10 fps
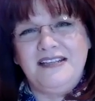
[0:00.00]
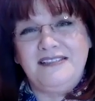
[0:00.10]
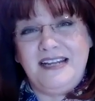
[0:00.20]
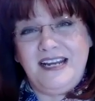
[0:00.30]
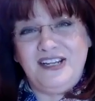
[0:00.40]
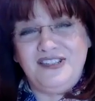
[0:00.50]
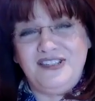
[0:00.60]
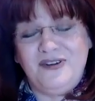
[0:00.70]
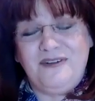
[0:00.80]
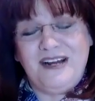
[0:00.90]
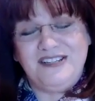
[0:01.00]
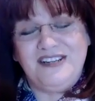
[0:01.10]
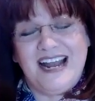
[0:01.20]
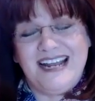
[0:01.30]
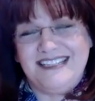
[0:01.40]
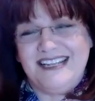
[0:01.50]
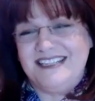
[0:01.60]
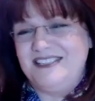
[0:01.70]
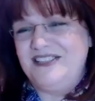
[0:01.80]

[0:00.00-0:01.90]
City to Shore Franchises.